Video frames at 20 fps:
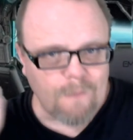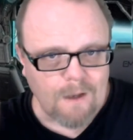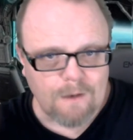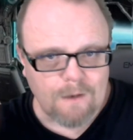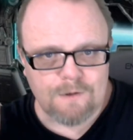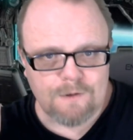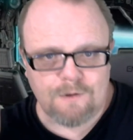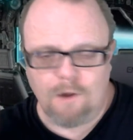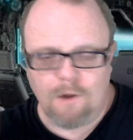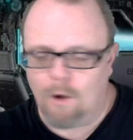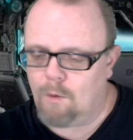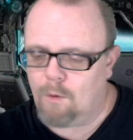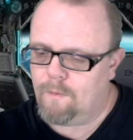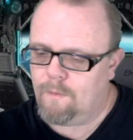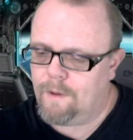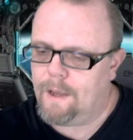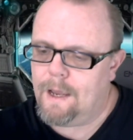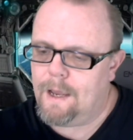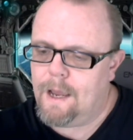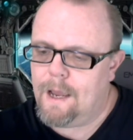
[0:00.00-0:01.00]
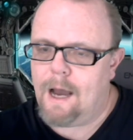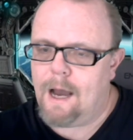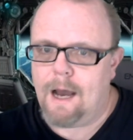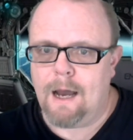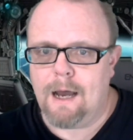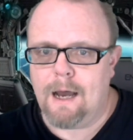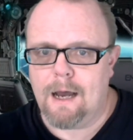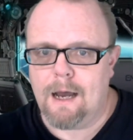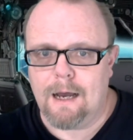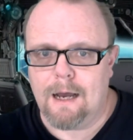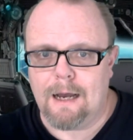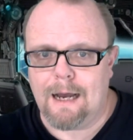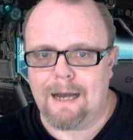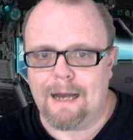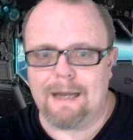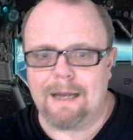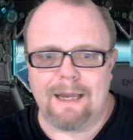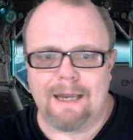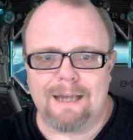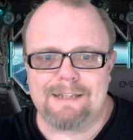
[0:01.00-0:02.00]
So
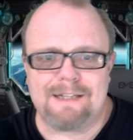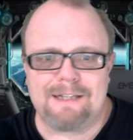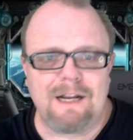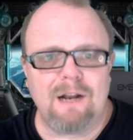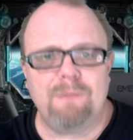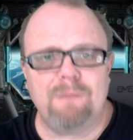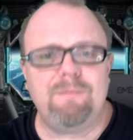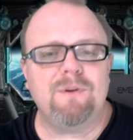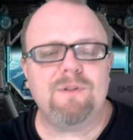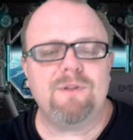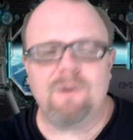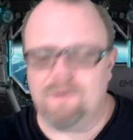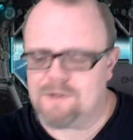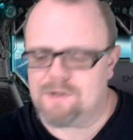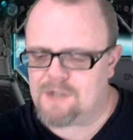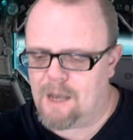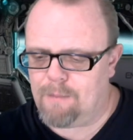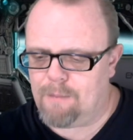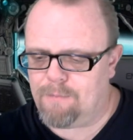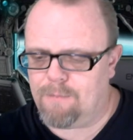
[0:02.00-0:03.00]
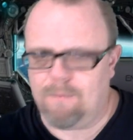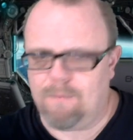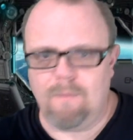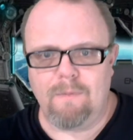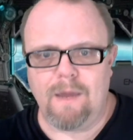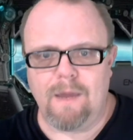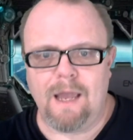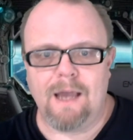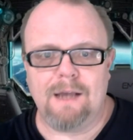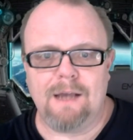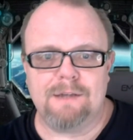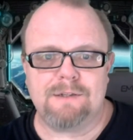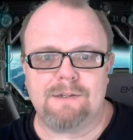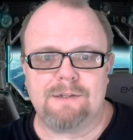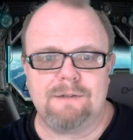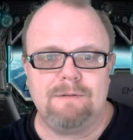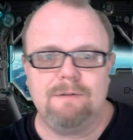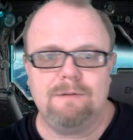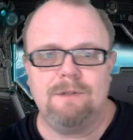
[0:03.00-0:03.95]
I said I put those up as,